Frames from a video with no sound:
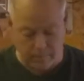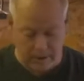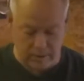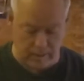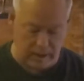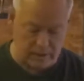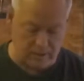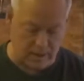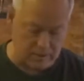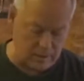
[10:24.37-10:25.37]
beeswax
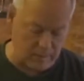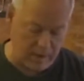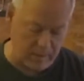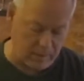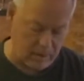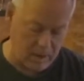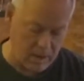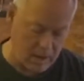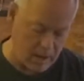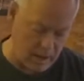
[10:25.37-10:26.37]
dries on the paper,
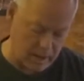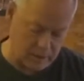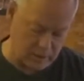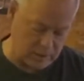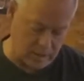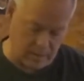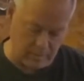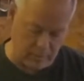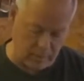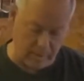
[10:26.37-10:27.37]
I just
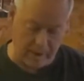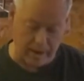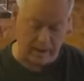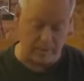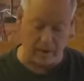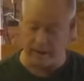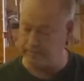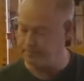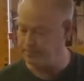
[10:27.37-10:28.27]
put it right back in the pot.